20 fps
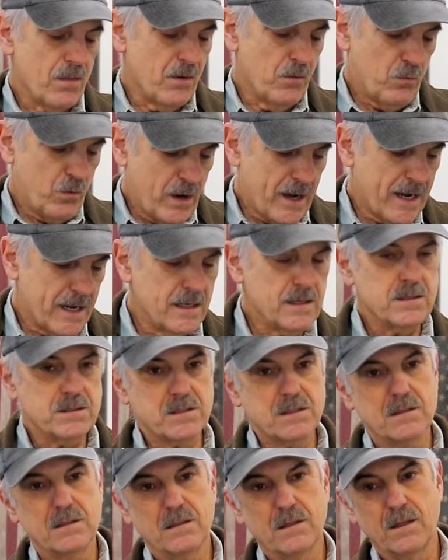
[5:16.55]
the
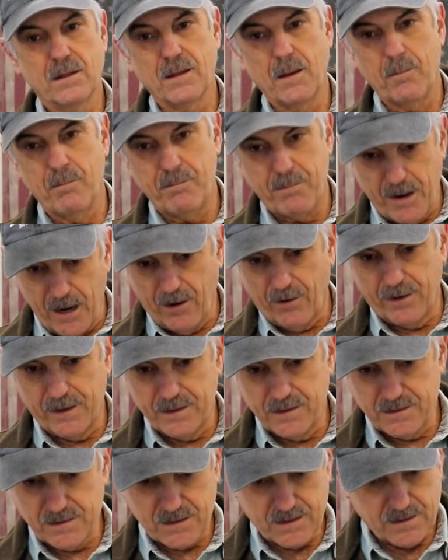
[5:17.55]
rings, the
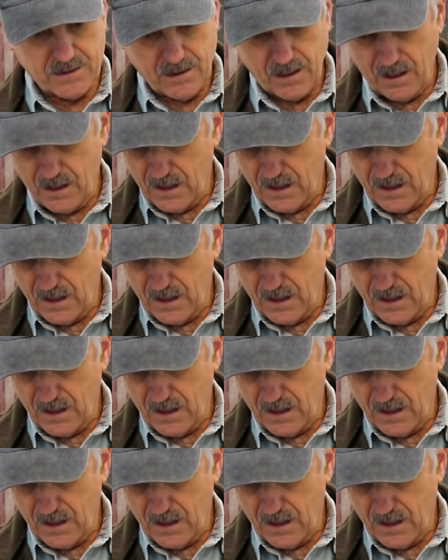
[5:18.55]
bearings,